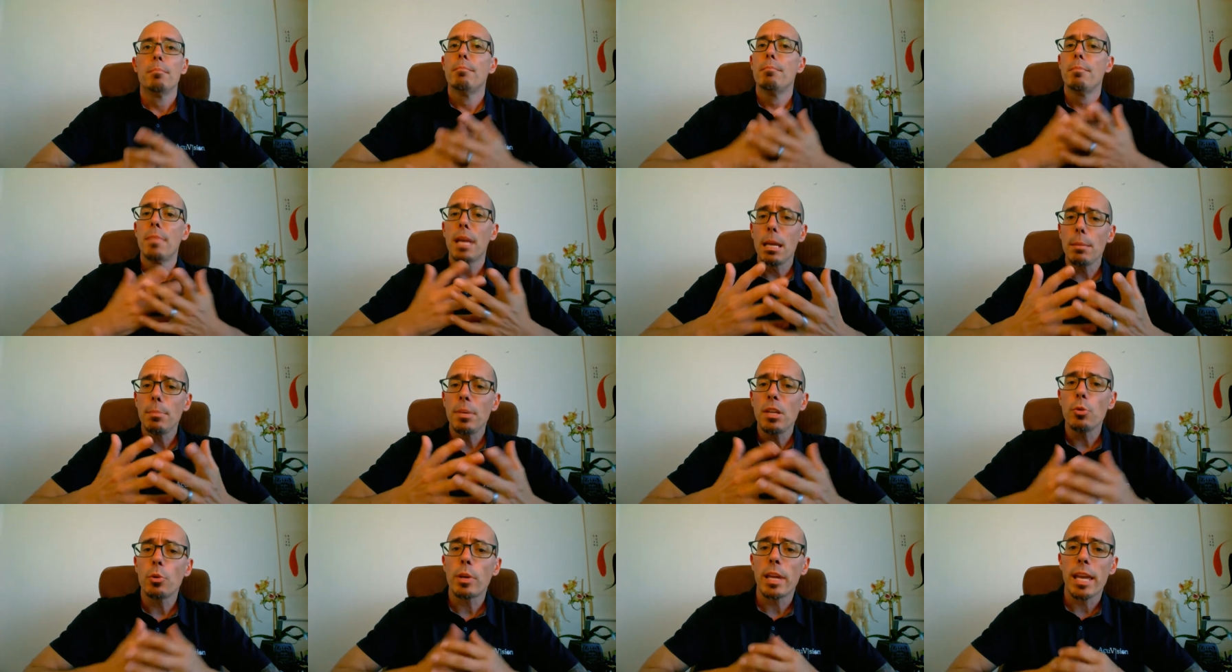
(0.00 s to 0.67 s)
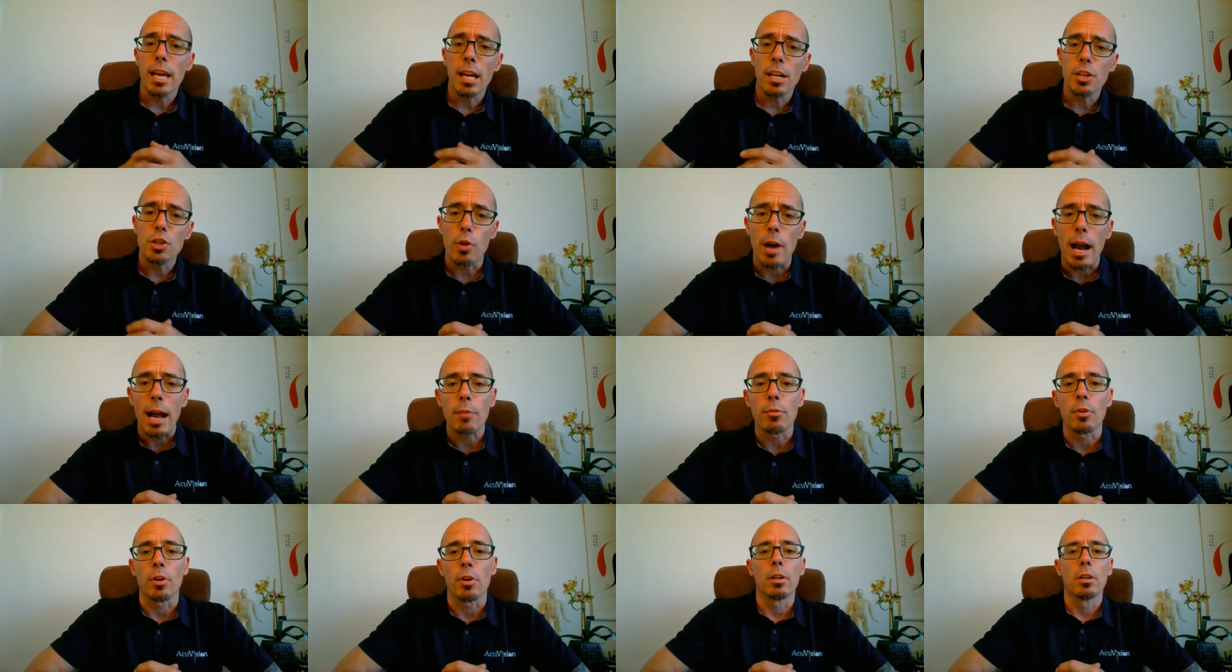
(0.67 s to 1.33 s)
Maybe you can't
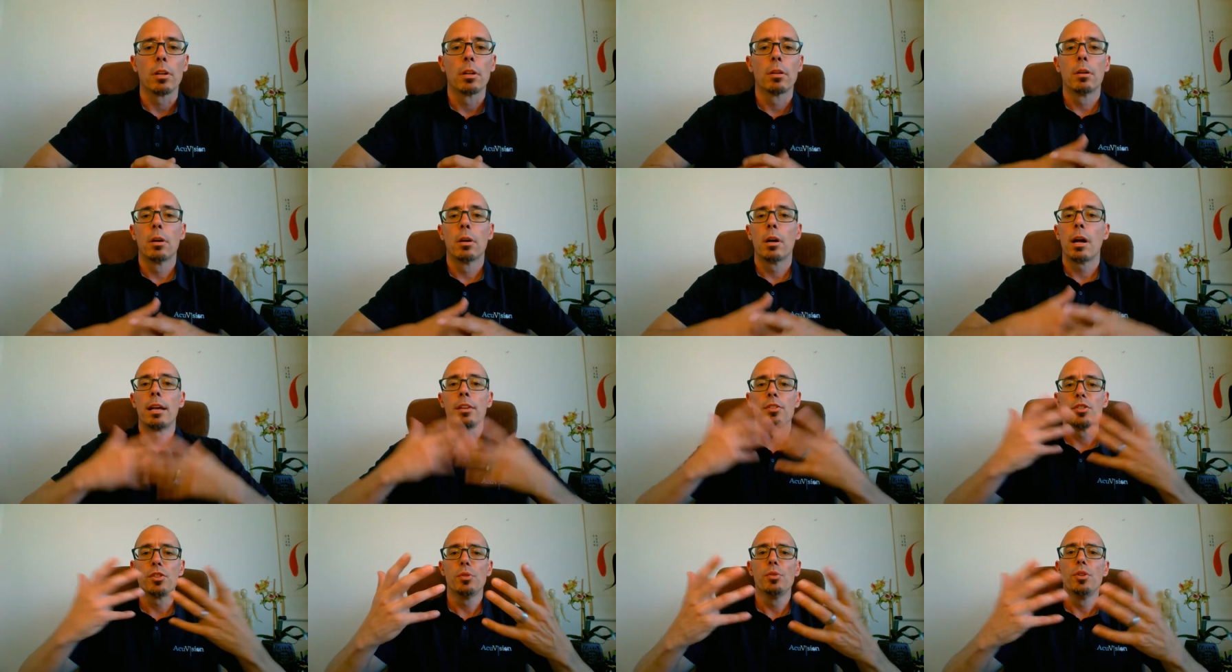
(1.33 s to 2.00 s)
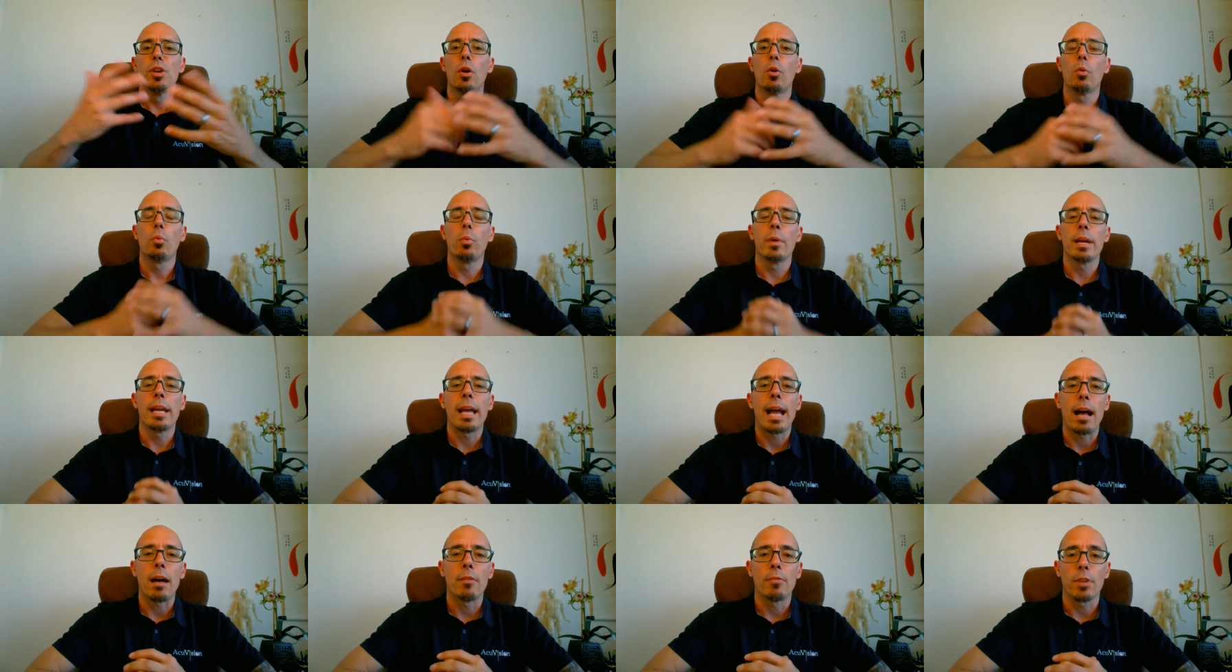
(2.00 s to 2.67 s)
travel. As you know, we
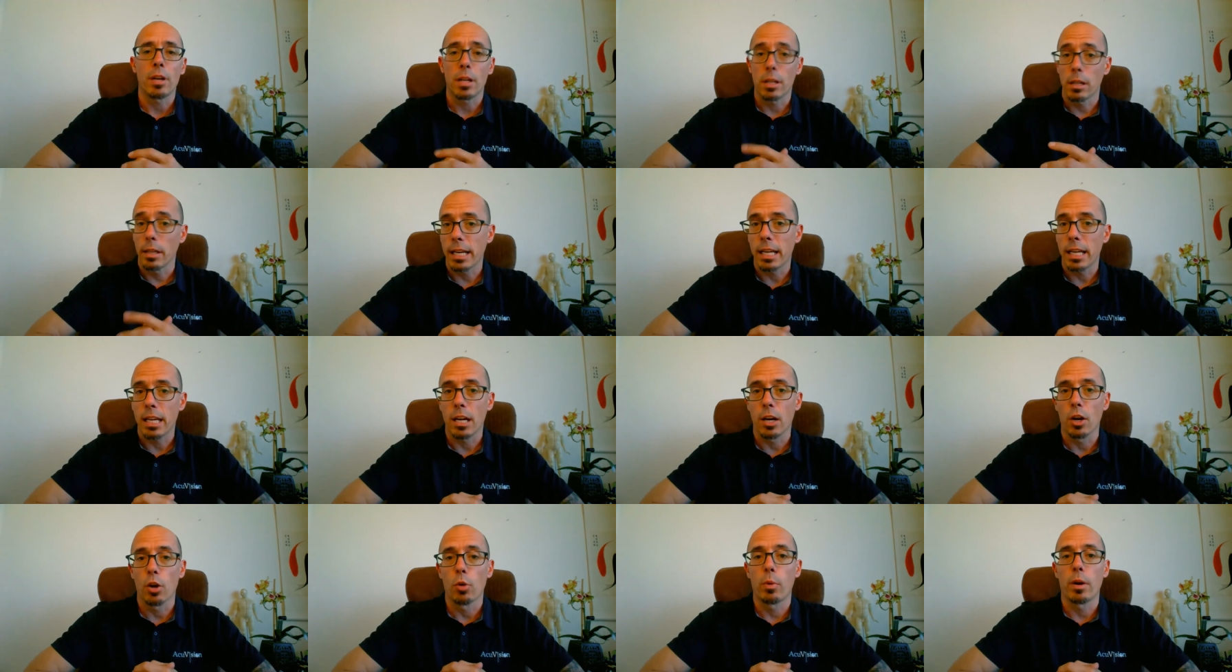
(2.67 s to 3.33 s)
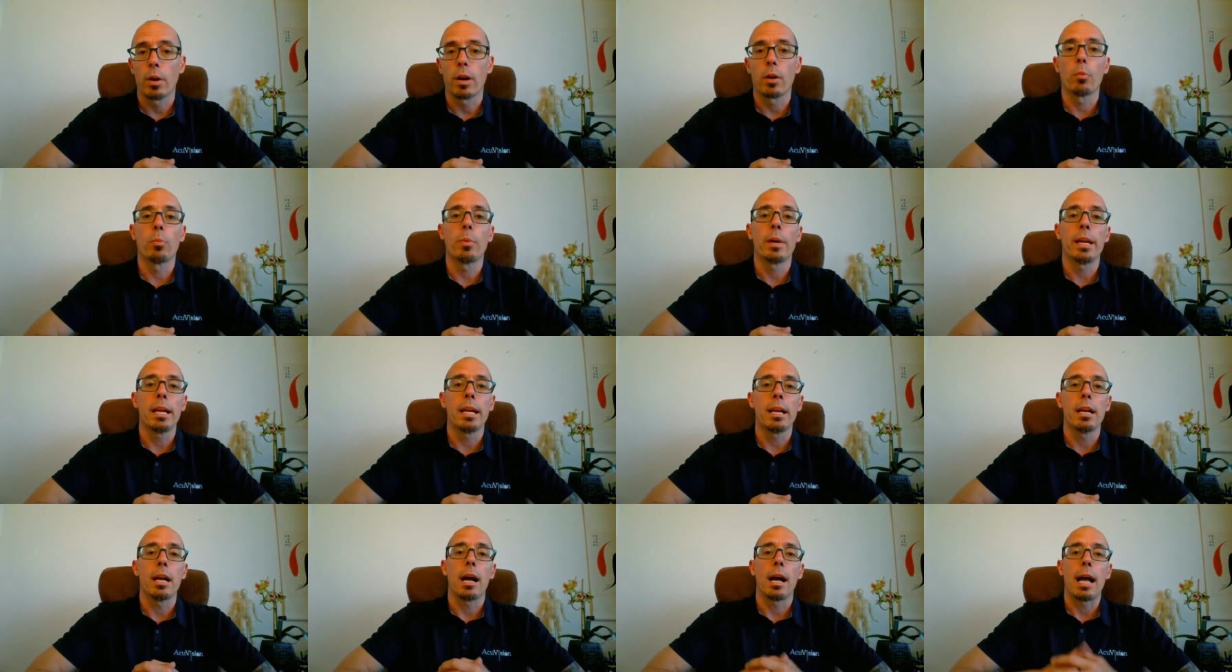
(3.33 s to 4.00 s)
have a clinic here where
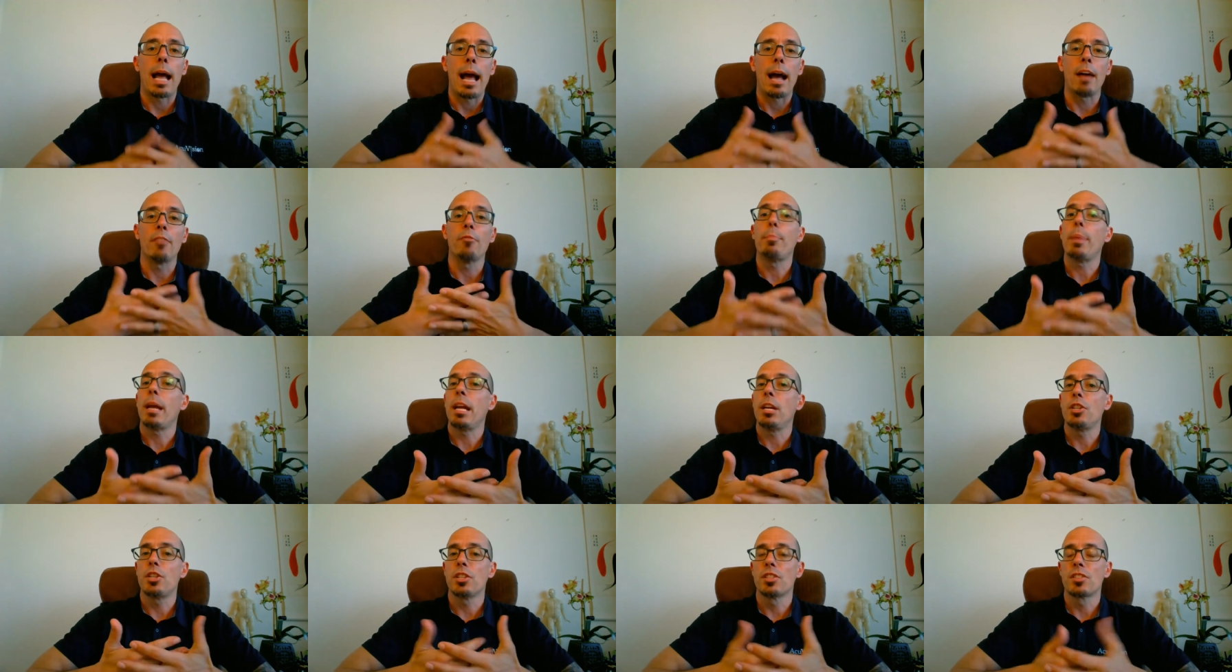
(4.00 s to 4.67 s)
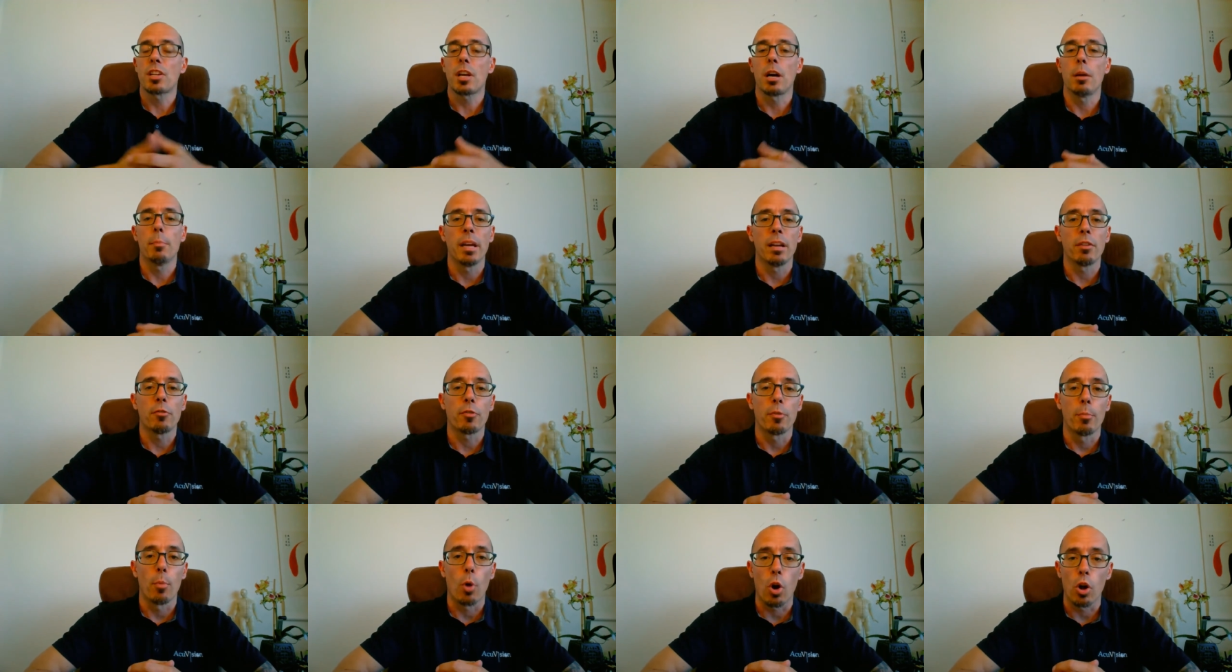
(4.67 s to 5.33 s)
we have patients come
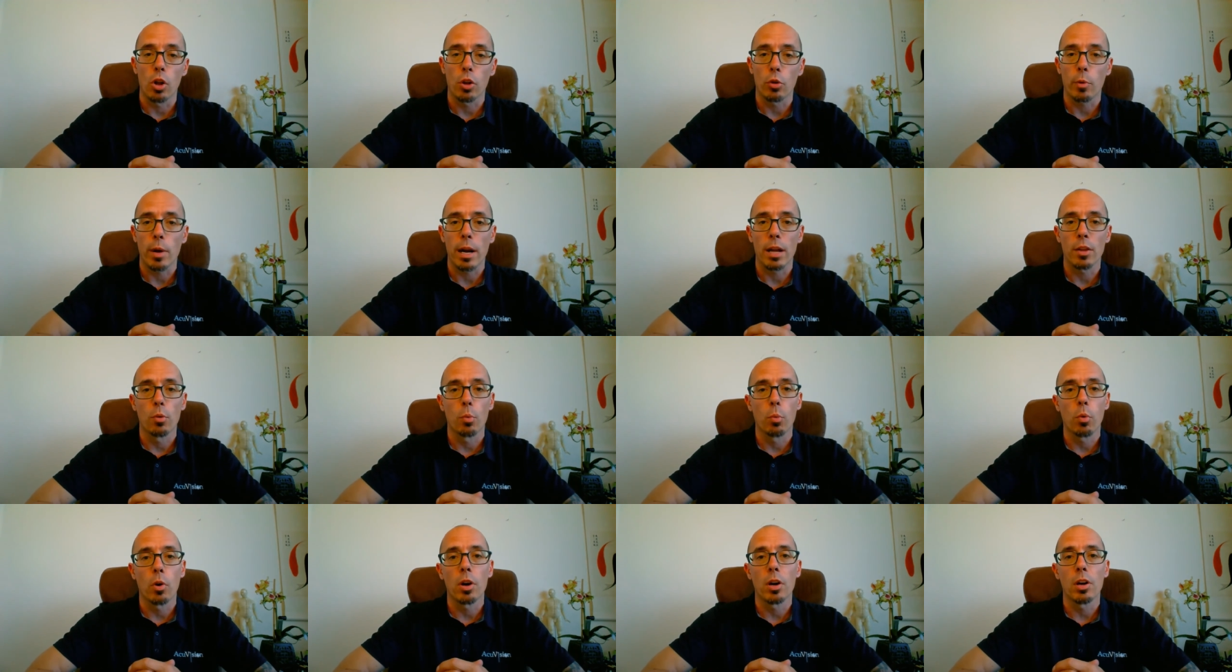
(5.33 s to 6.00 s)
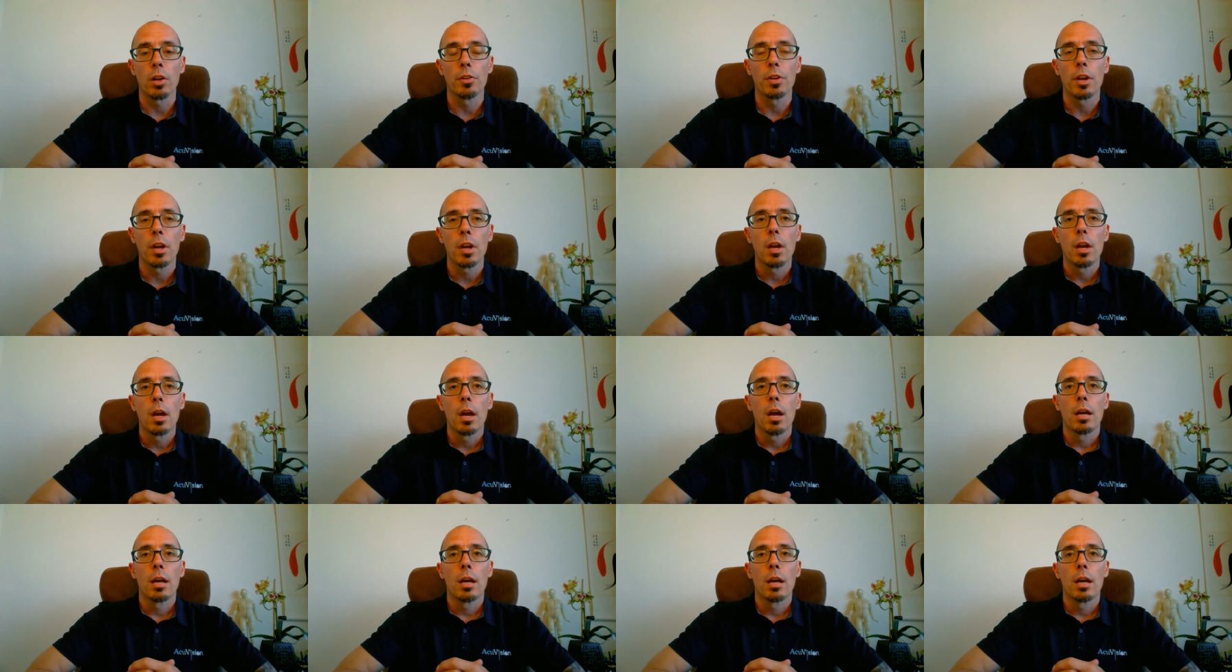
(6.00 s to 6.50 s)
in from all around the world